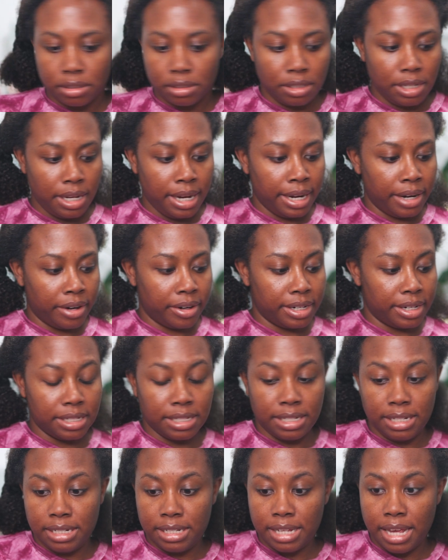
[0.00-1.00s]
Hair is
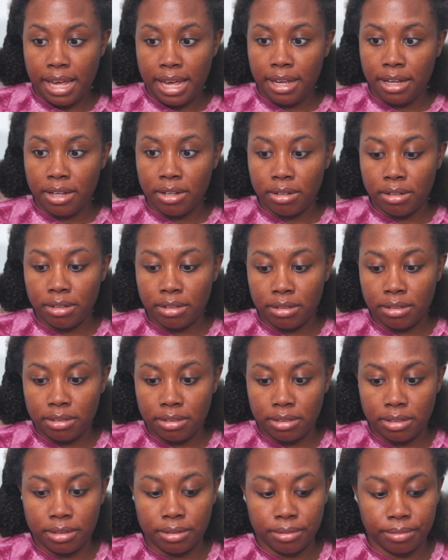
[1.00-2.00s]
detangled.